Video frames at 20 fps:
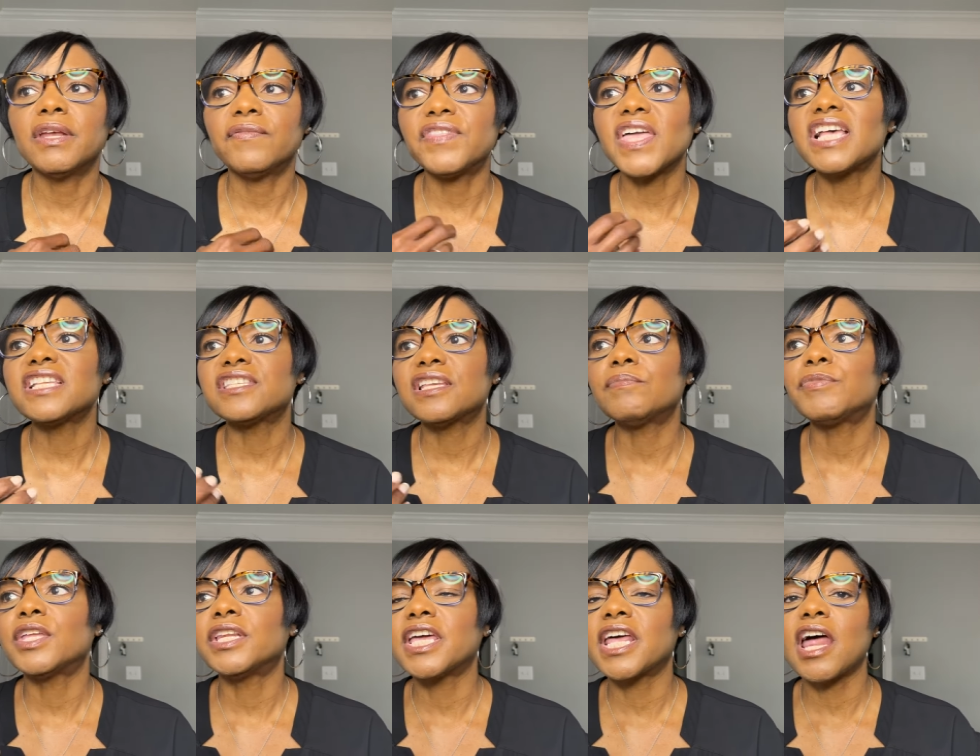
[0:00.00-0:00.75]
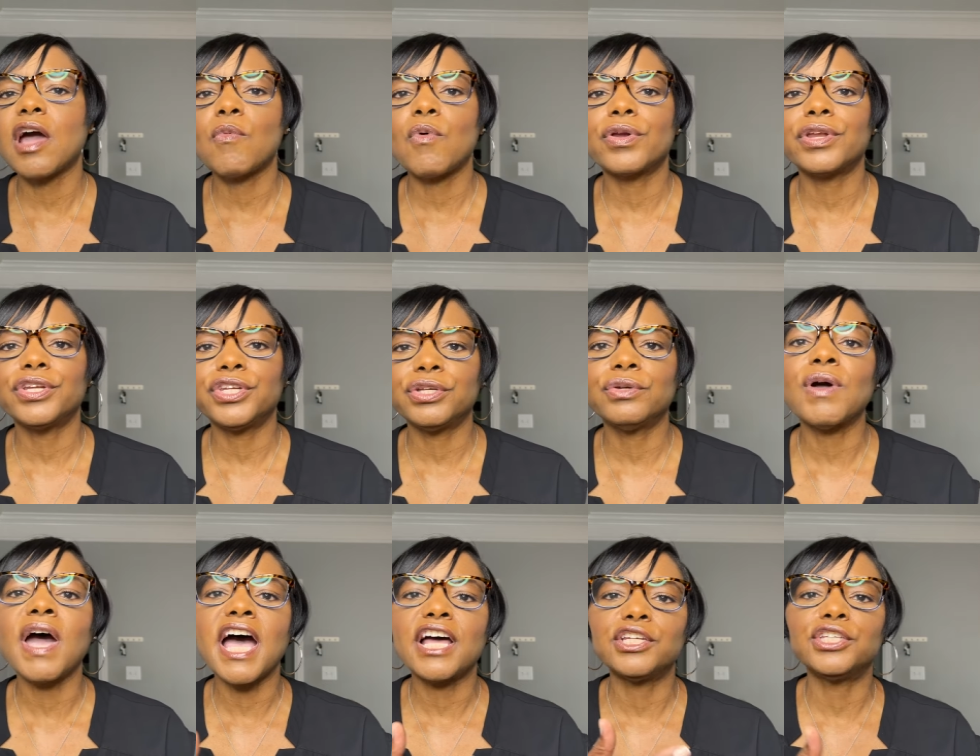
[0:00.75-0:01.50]
if that's something that I want to
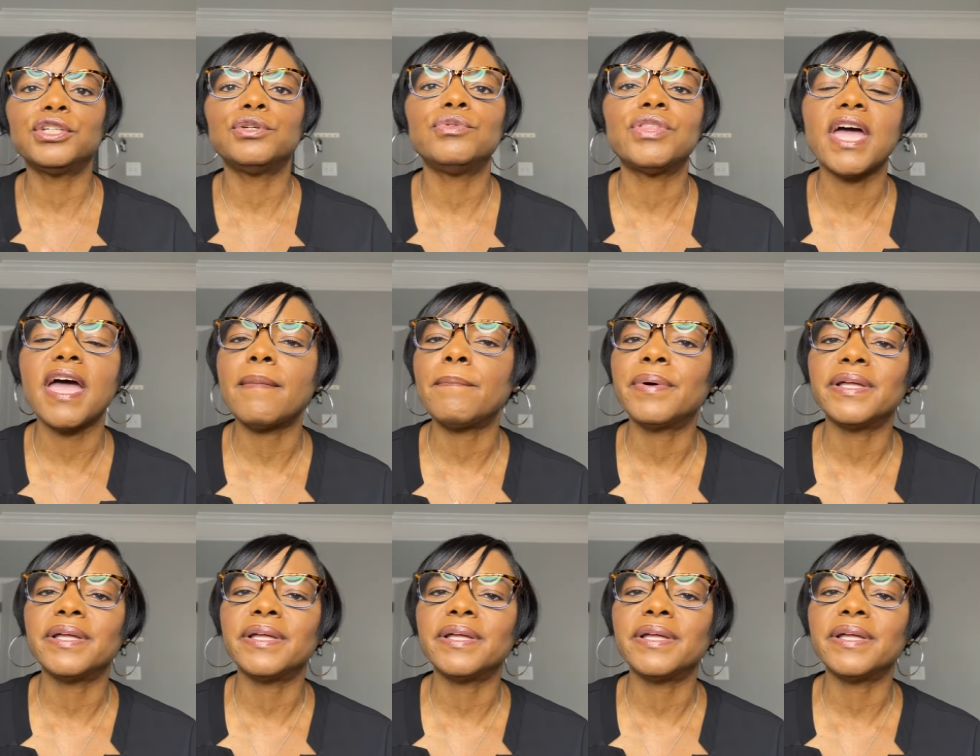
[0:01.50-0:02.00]
do, I'll do that.